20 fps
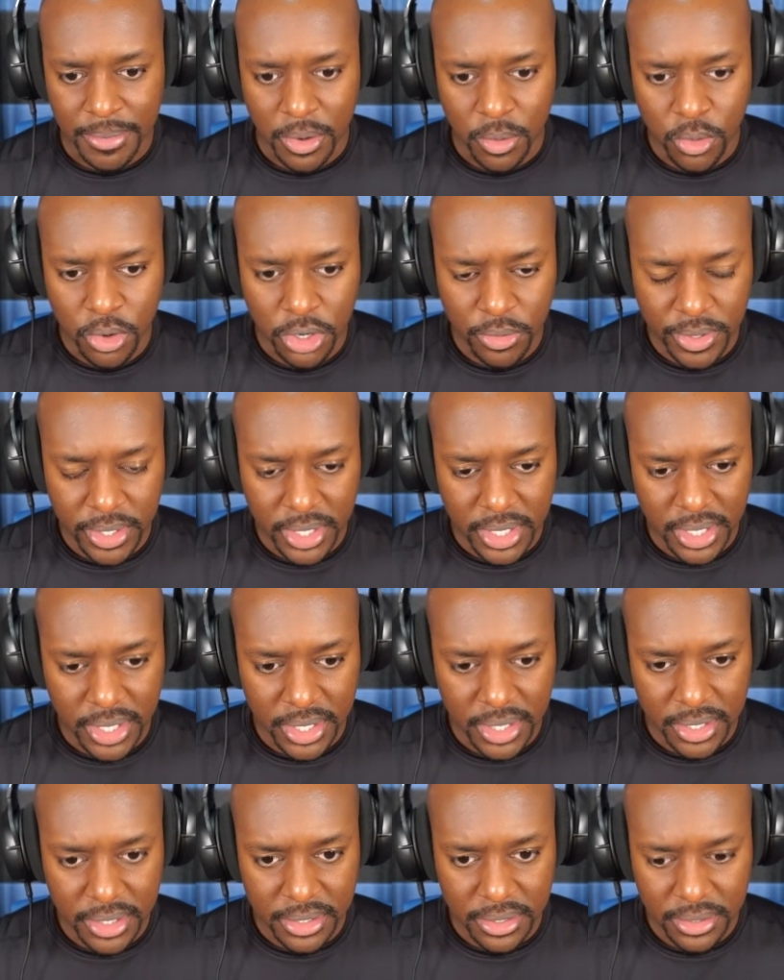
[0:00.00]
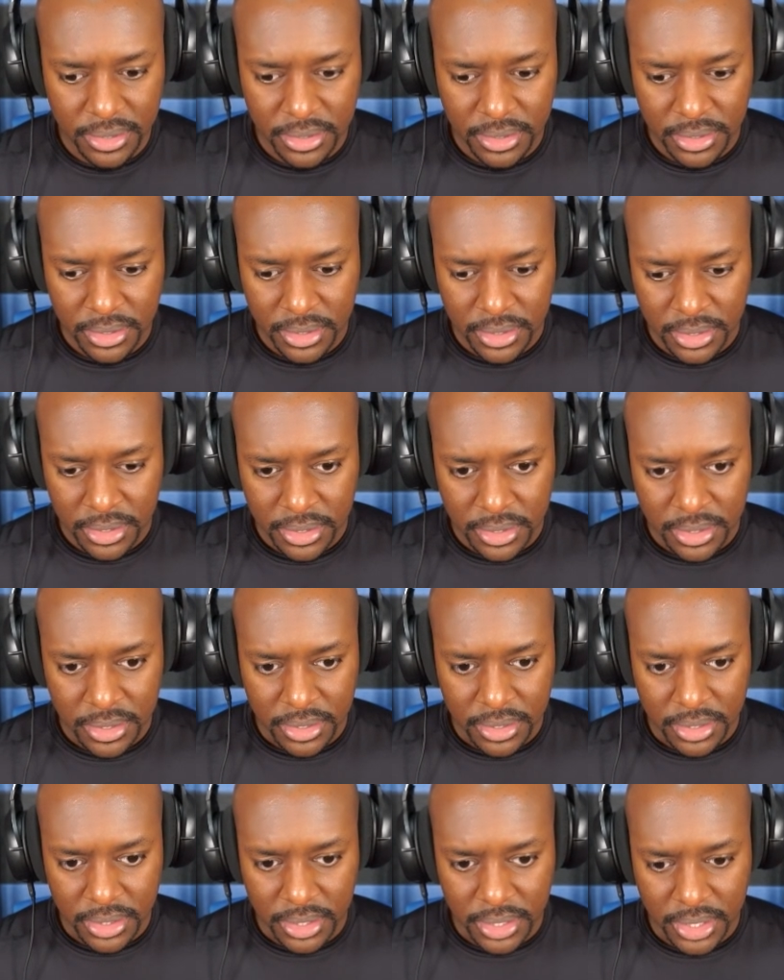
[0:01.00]
our watering can
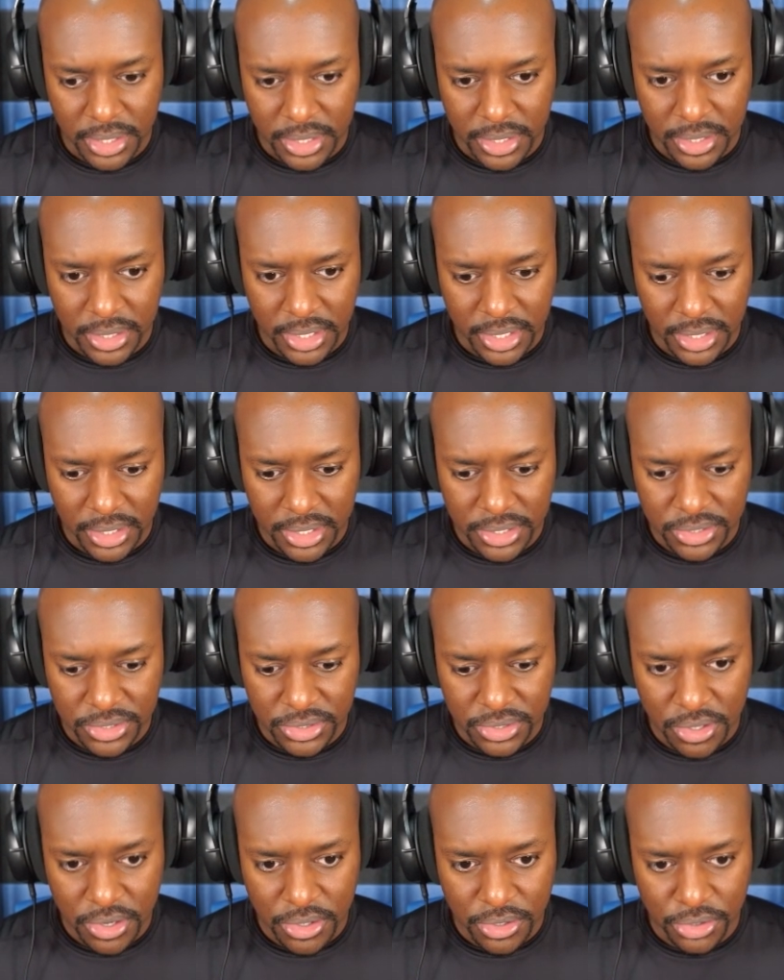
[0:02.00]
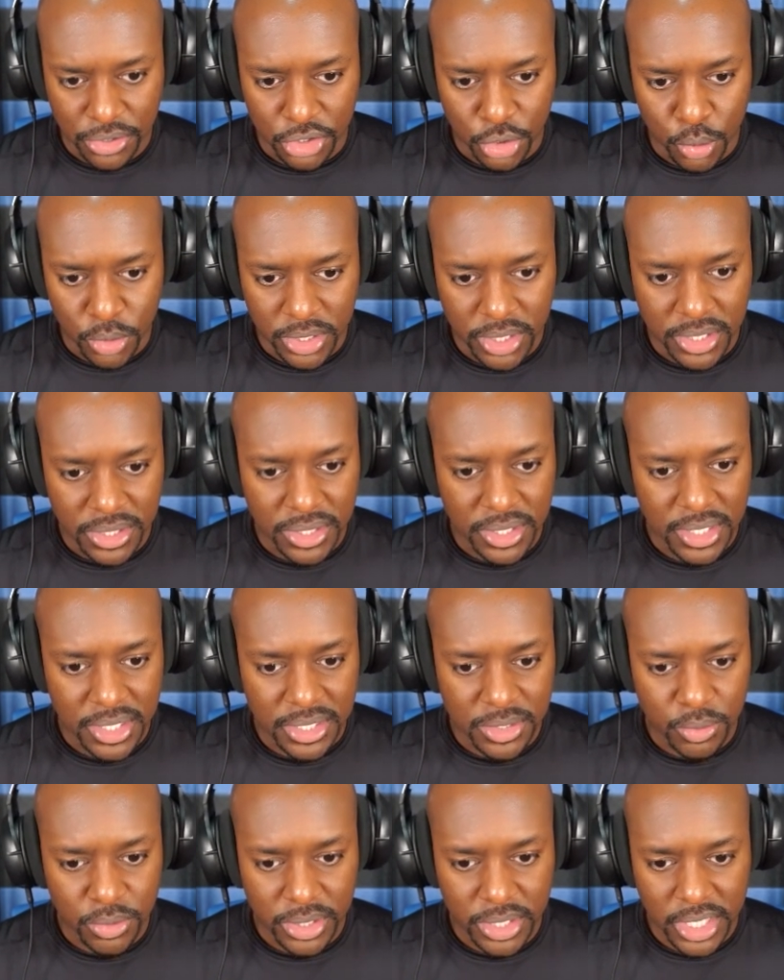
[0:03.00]
and then let's start doing the
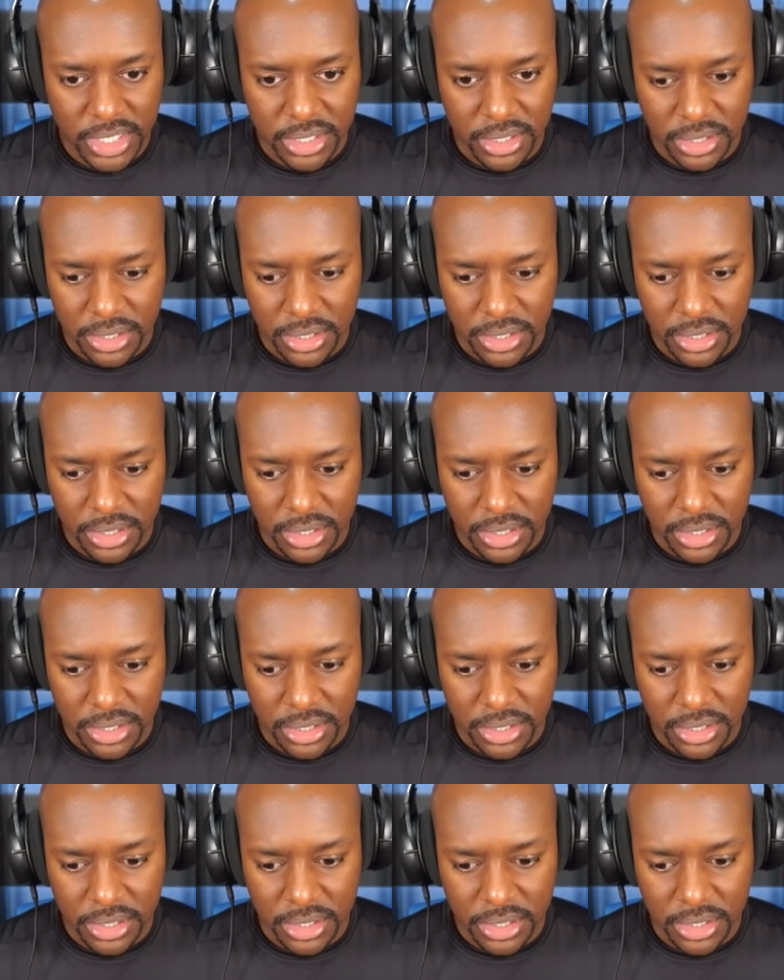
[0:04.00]
things we need to